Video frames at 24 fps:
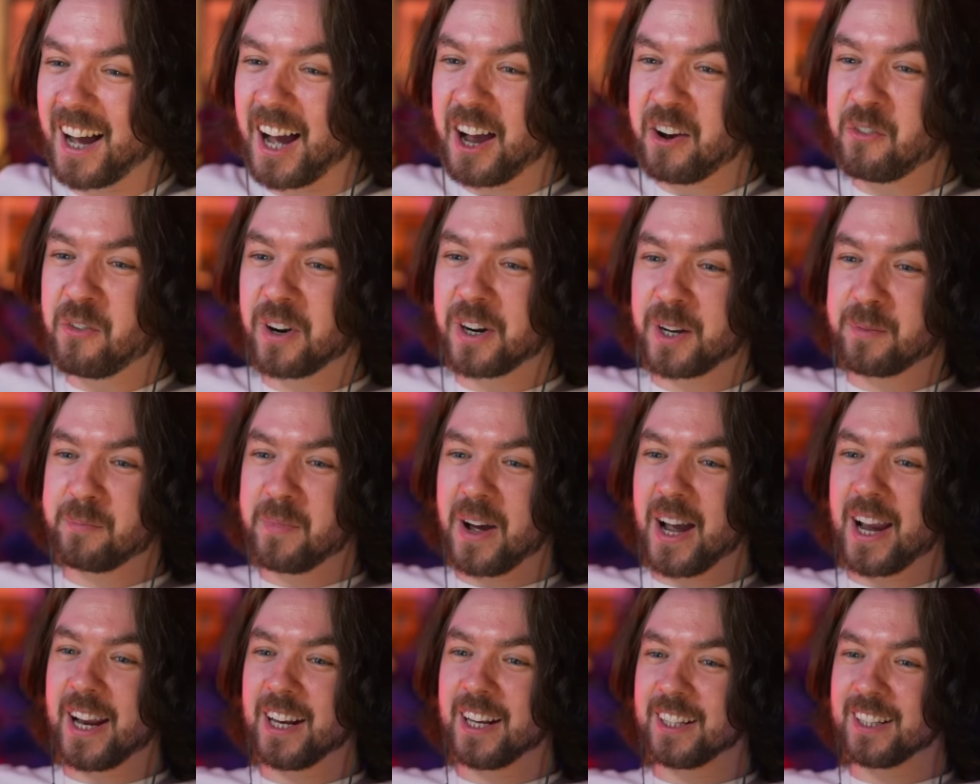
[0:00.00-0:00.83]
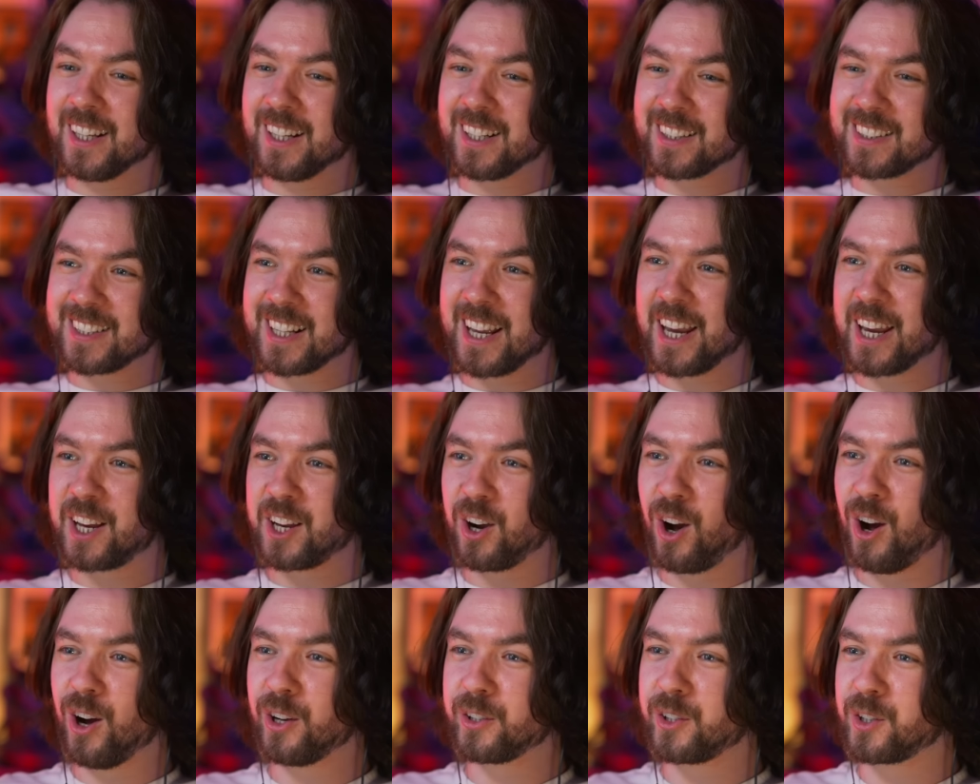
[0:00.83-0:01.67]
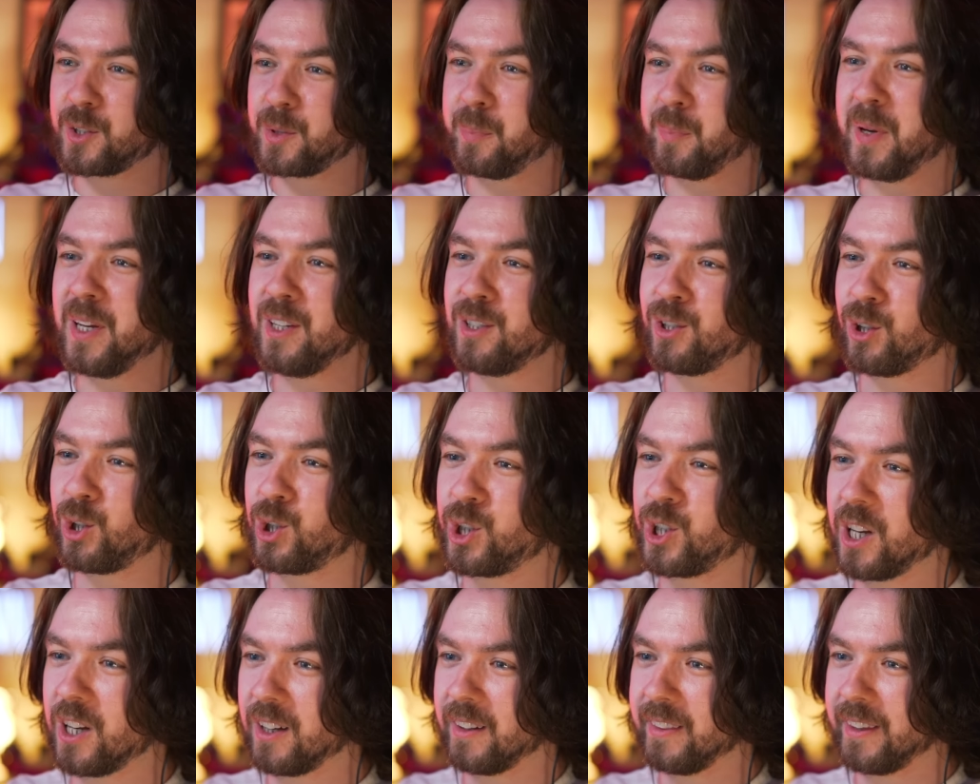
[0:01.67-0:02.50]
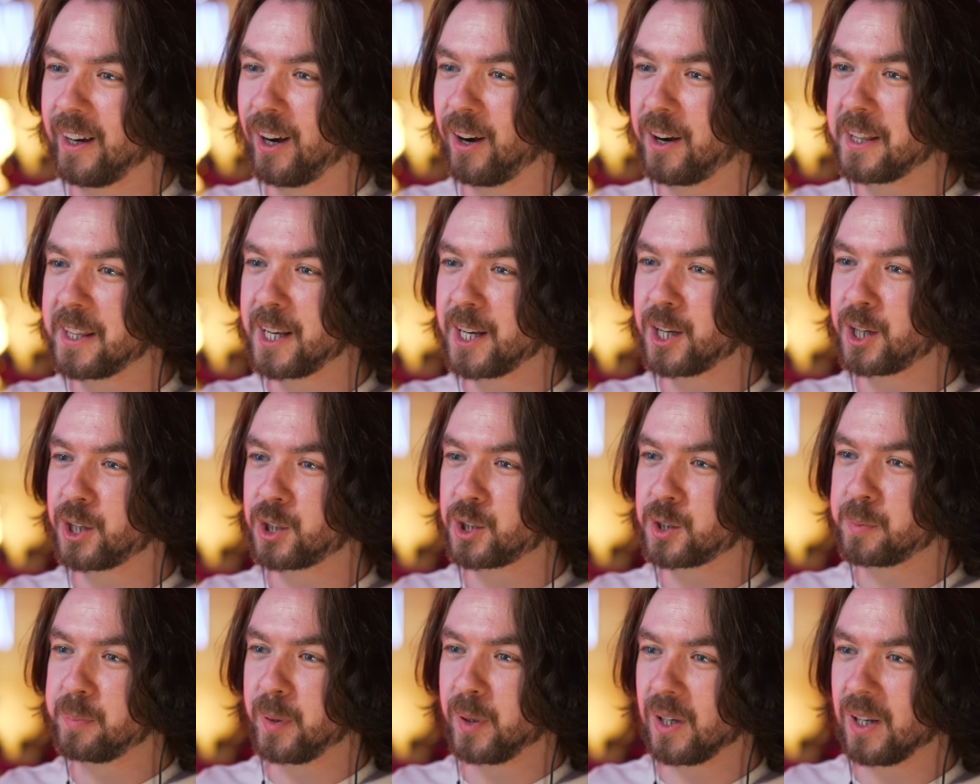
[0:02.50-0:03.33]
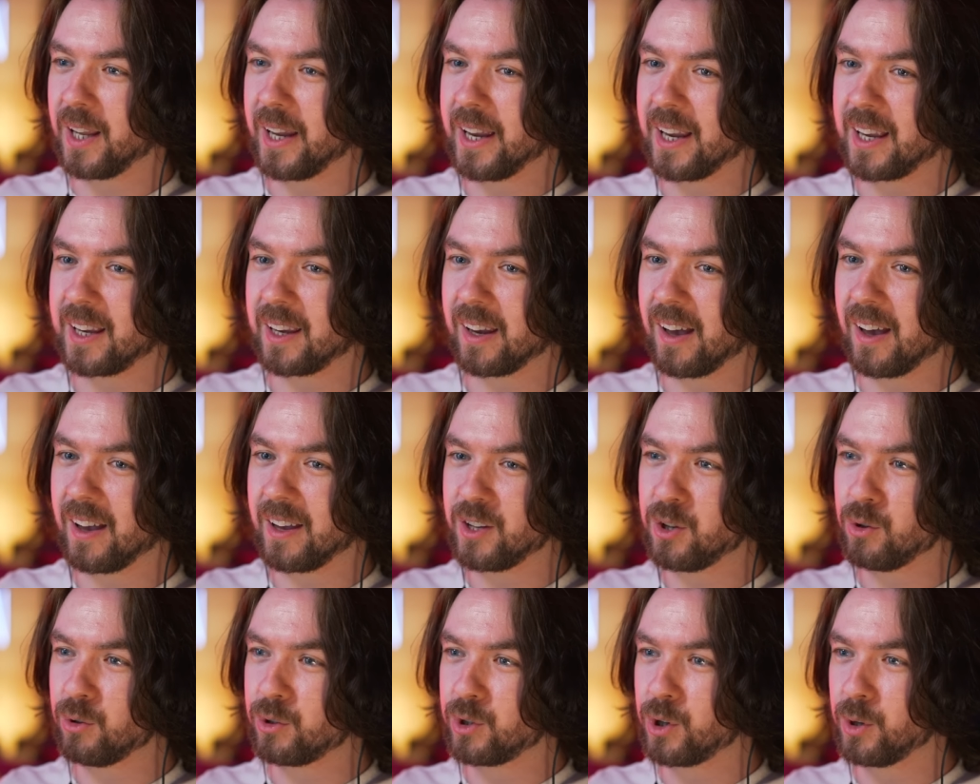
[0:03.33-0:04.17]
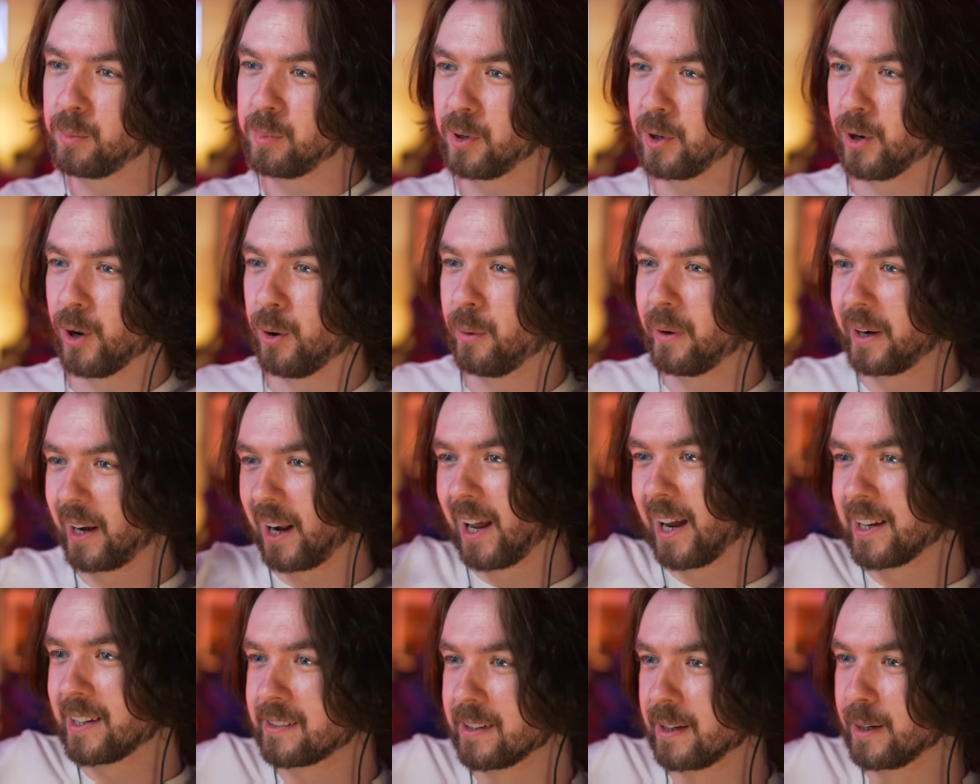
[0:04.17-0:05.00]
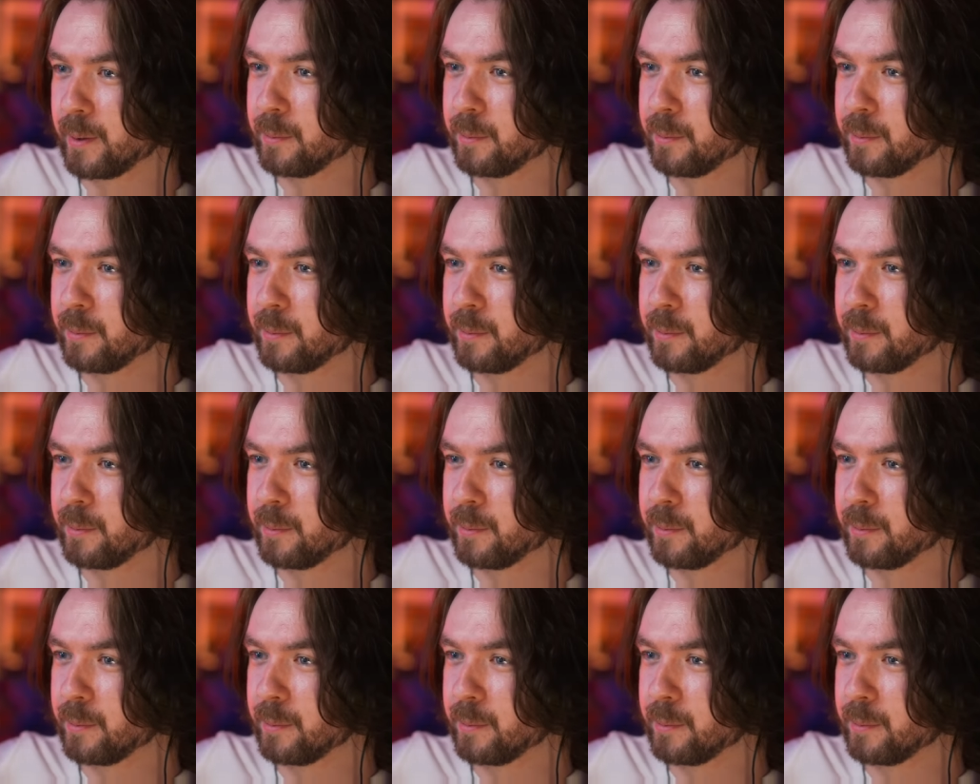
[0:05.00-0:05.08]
I wanted mine, and then it's like, oh, there's a piece of shit in there, and then you could just put like a YouTuber no one likes